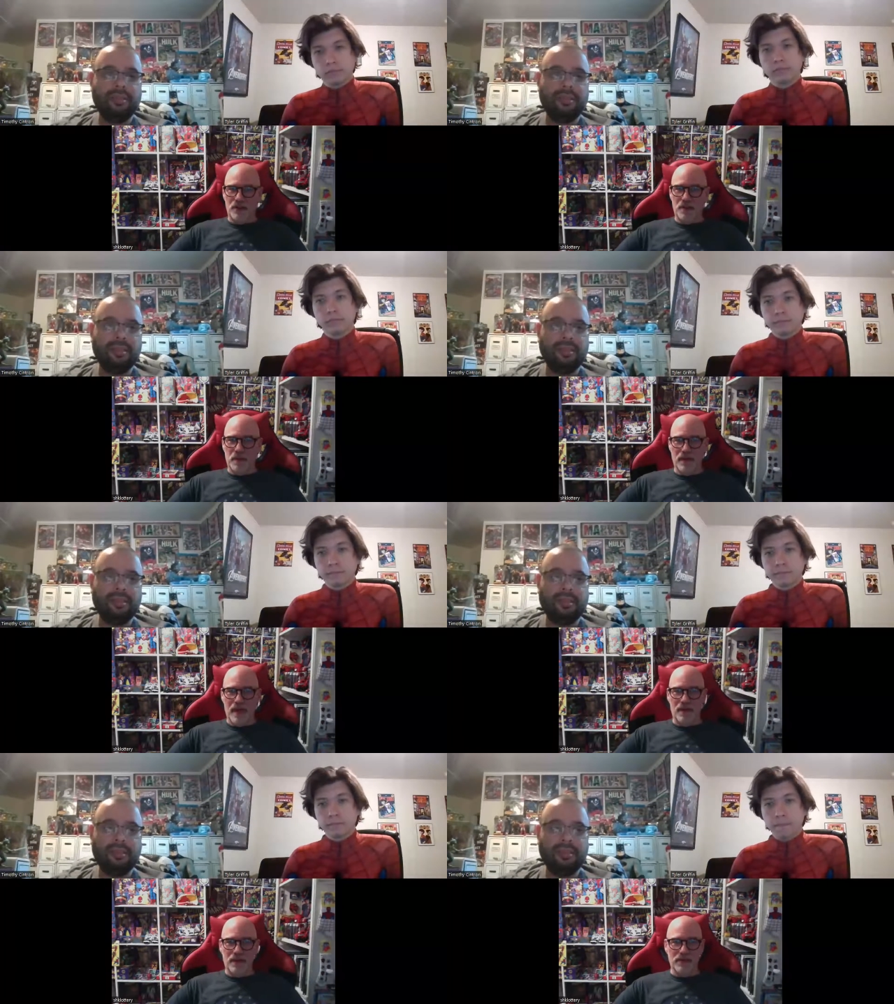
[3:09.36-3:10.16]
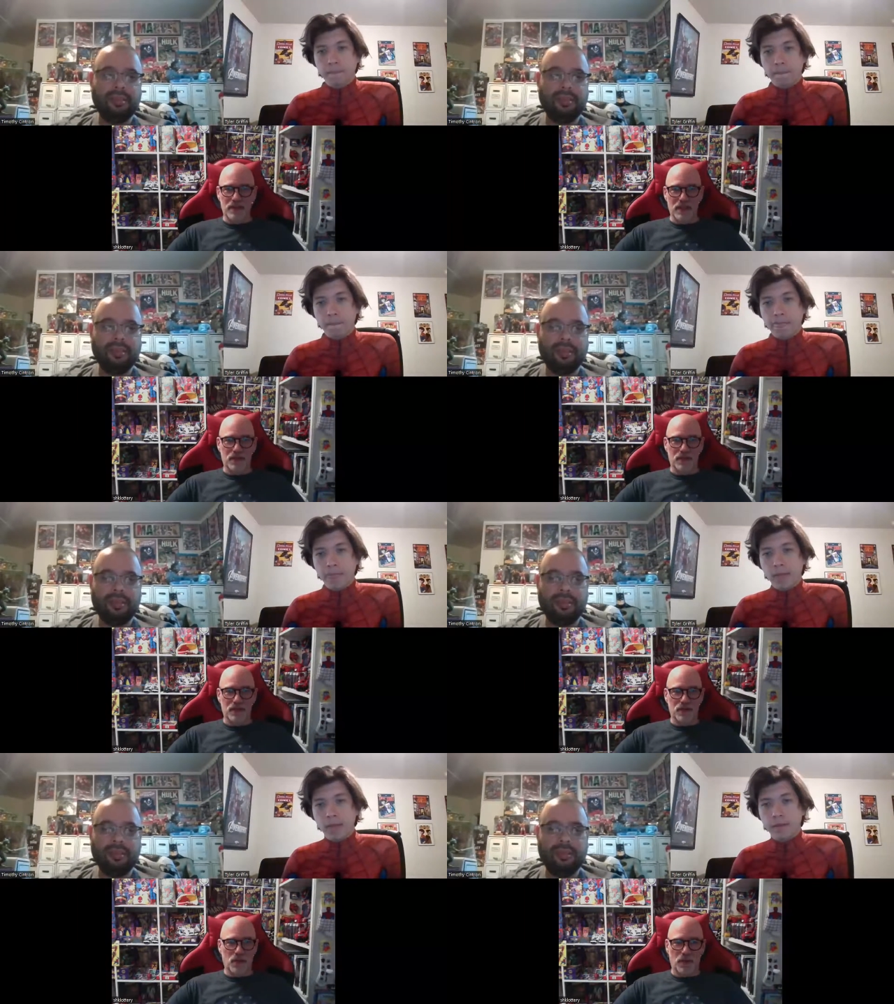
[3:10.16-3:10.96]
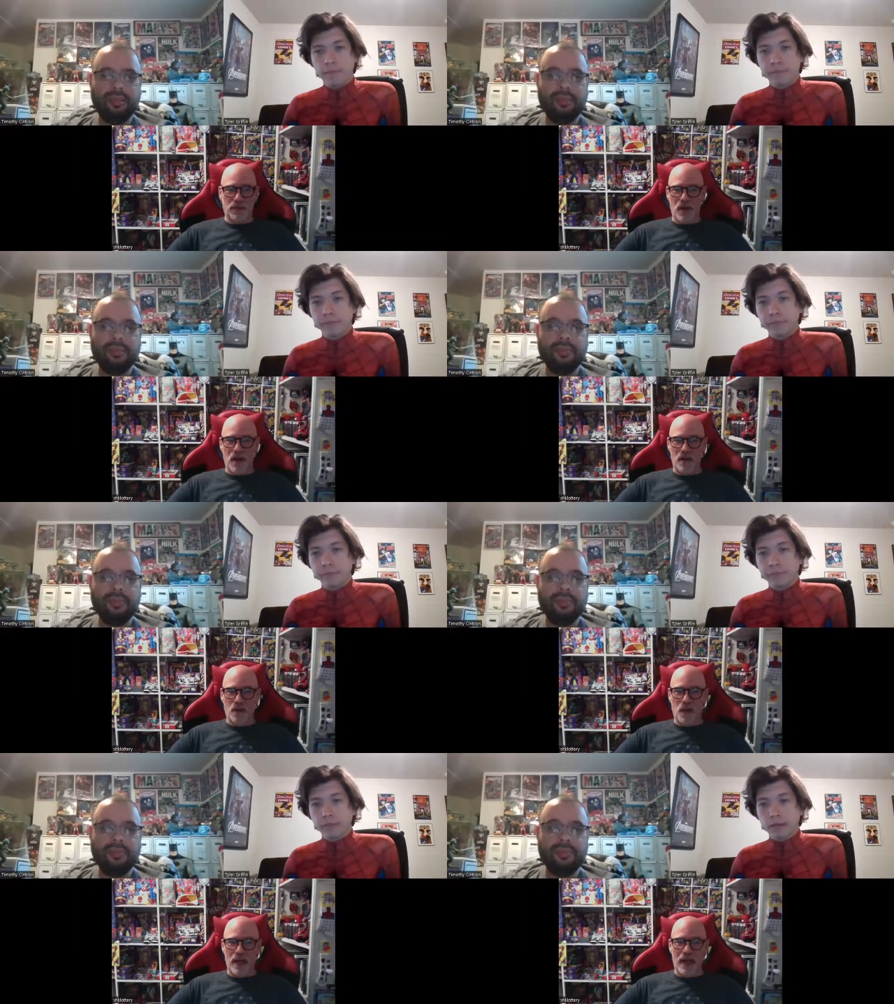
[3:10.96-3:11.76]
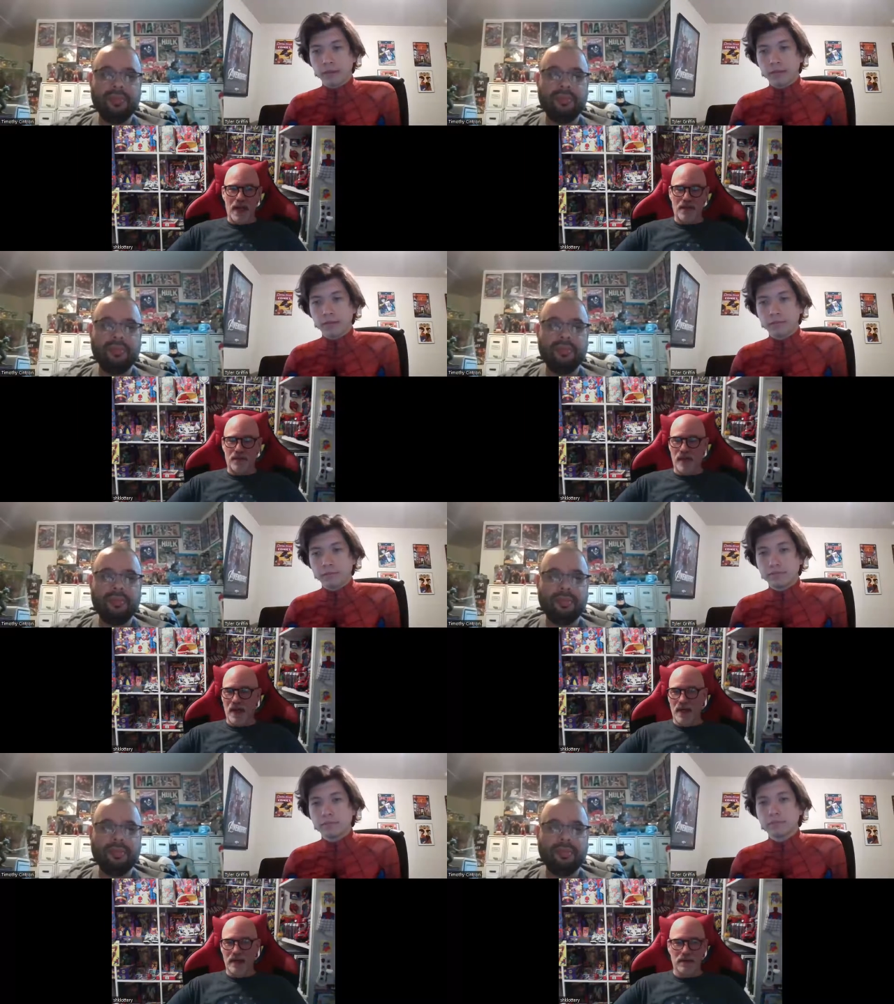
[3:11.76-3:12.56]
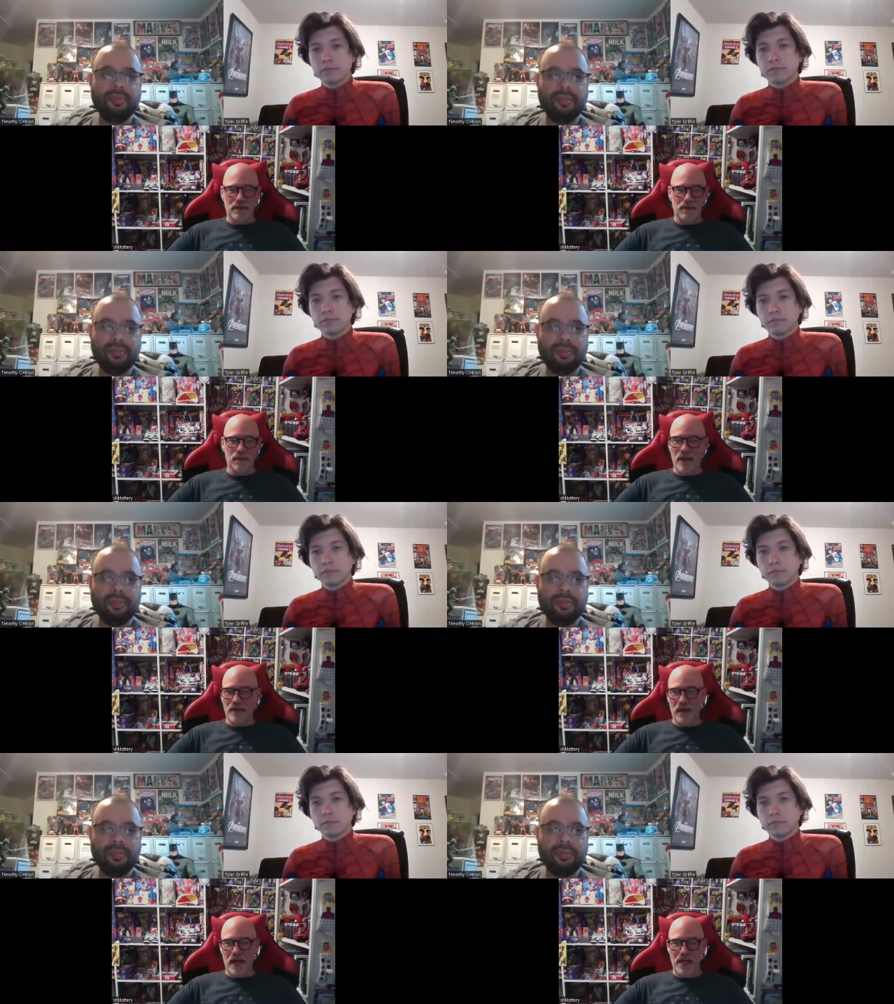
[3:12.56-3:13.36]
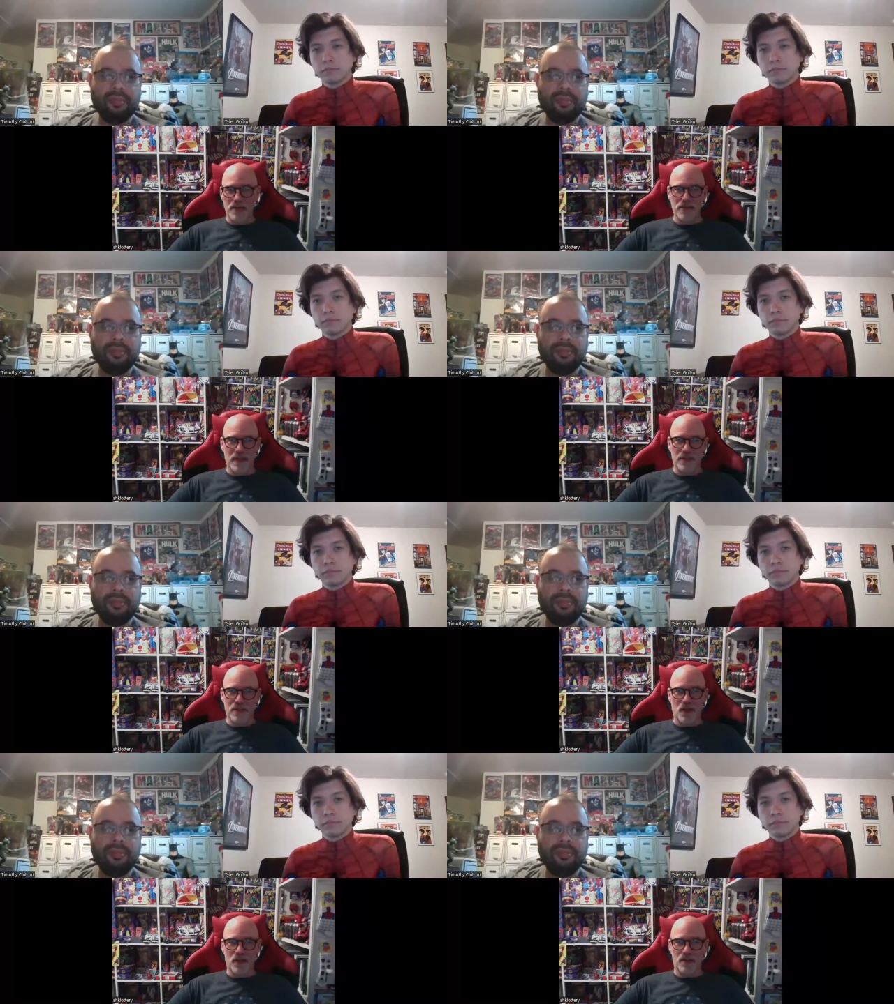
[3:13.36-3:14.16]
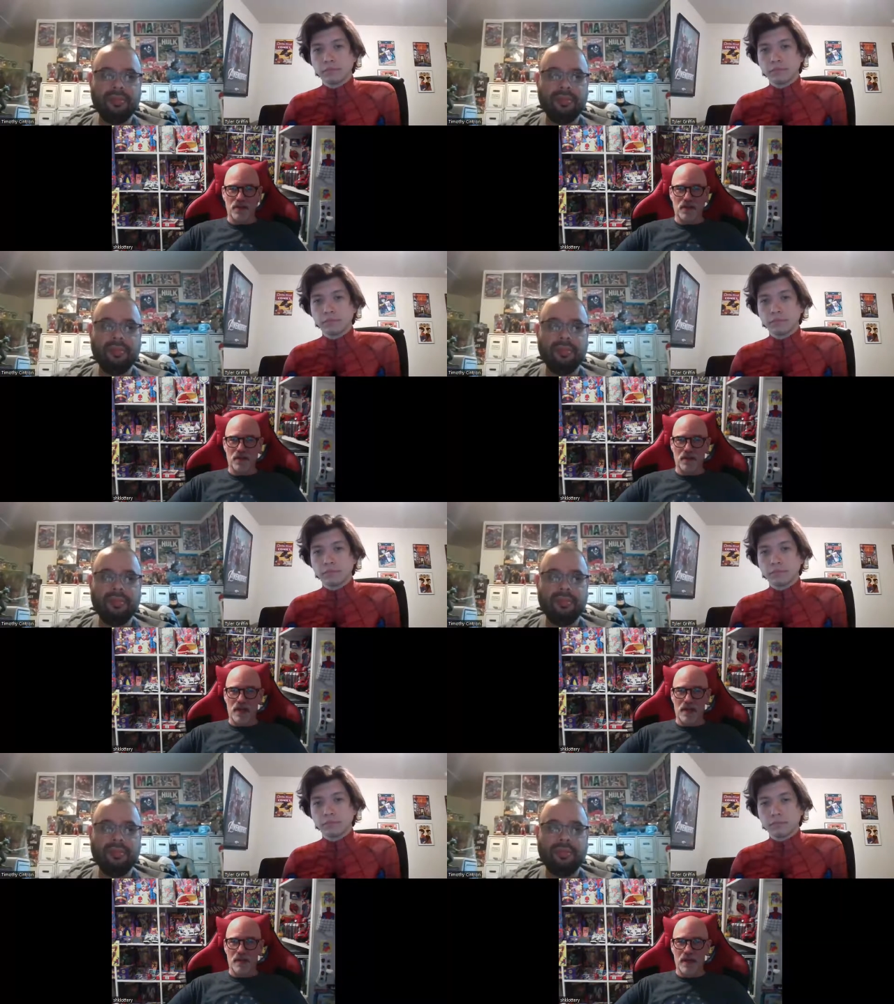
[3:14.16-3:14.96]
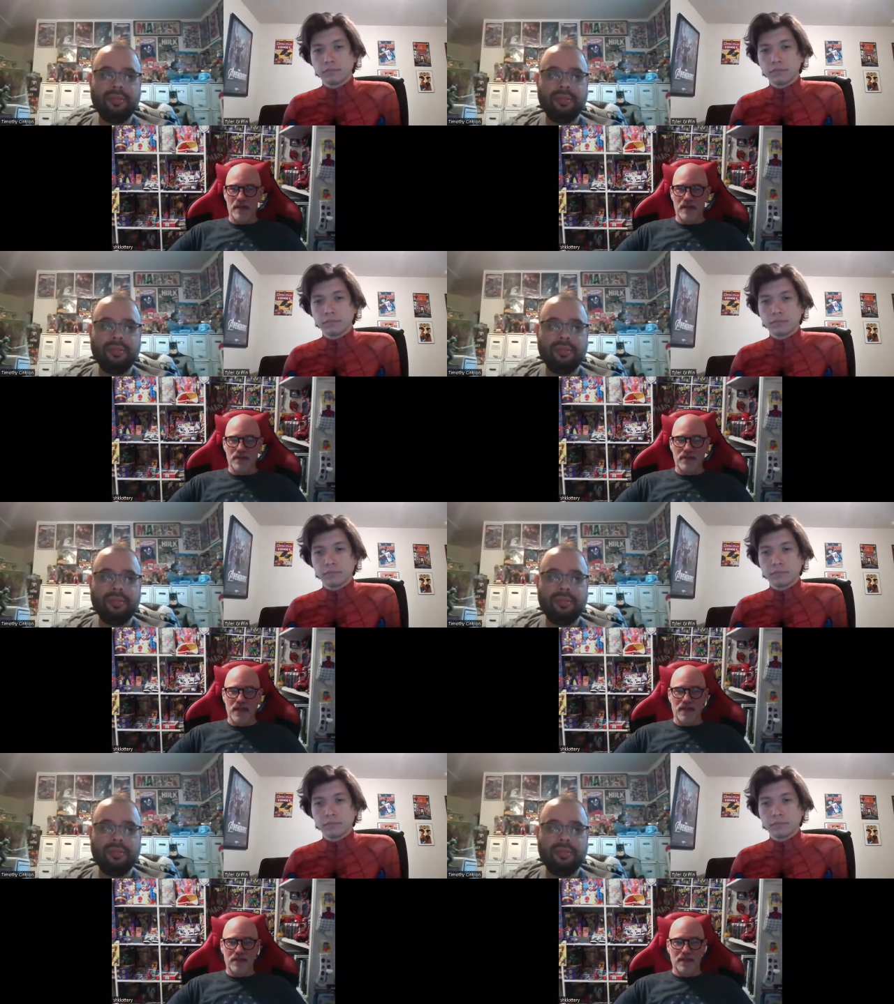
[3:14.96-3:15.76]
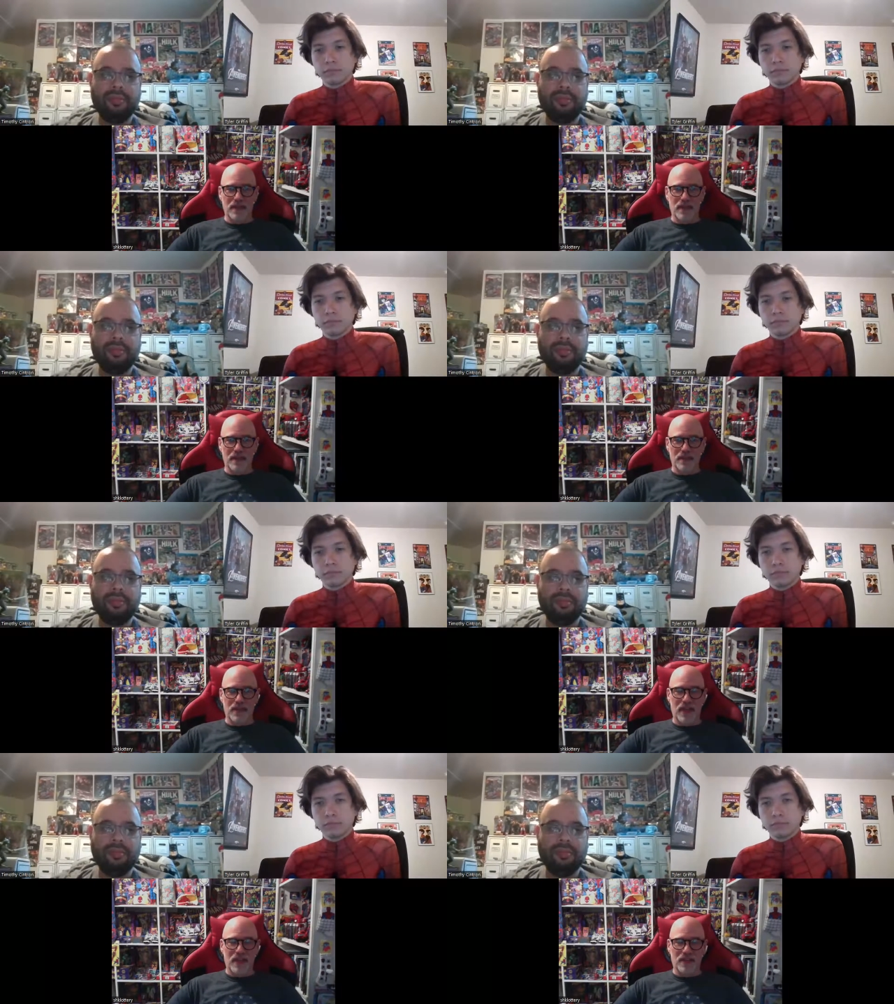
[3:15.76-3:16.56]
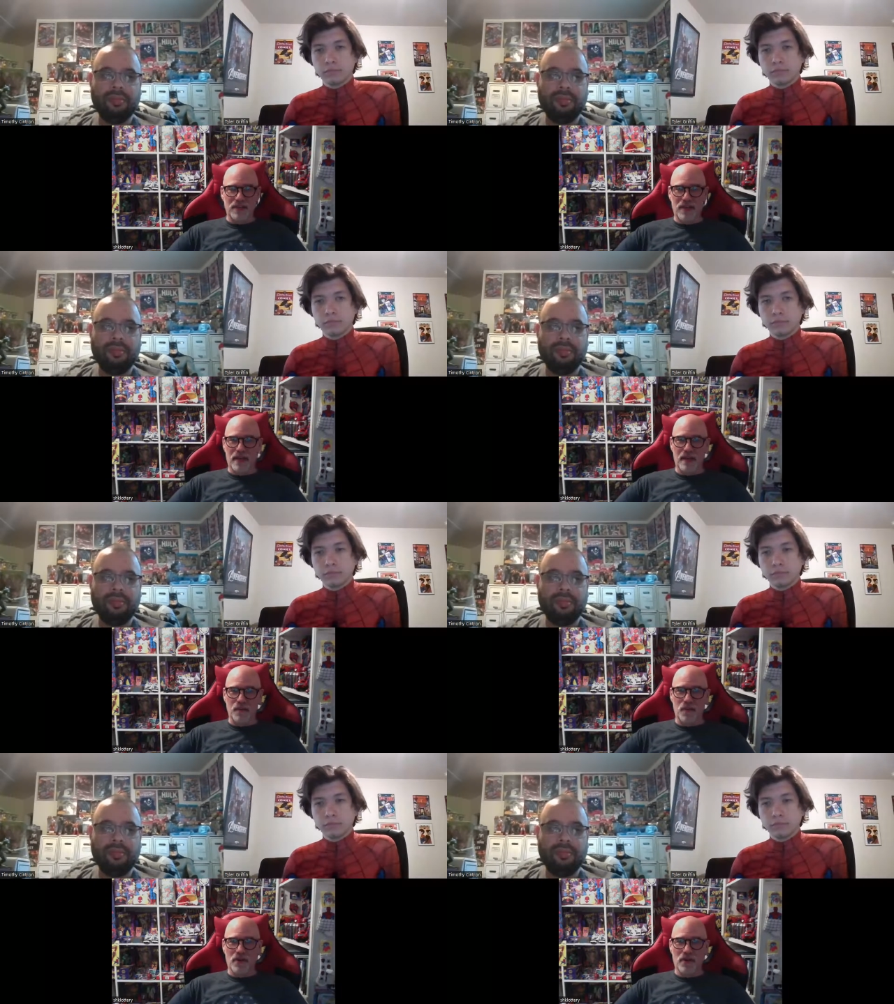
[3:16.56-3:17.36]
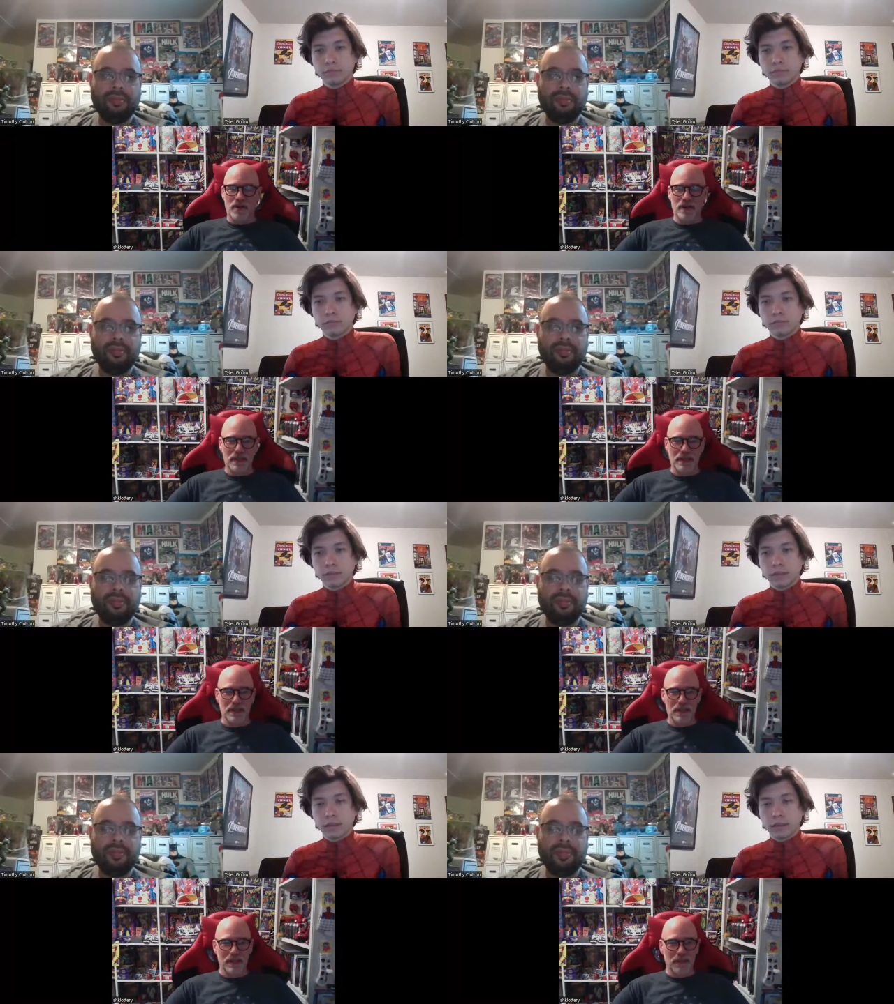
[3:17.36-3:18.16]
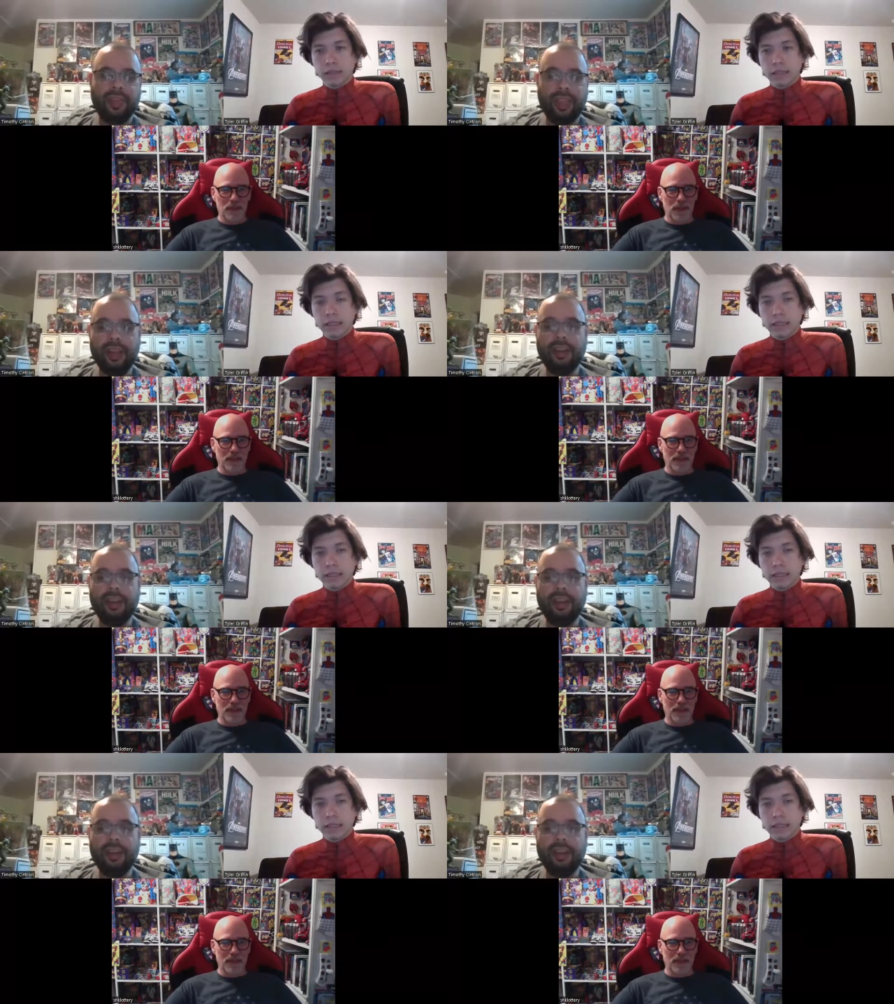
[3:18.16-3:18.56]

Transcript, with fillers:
Speaker 1: but now mm. it's it's sort of gone way out of my my range. They charge a whole lot of money these days, and I just can't do that anymore. But yeah,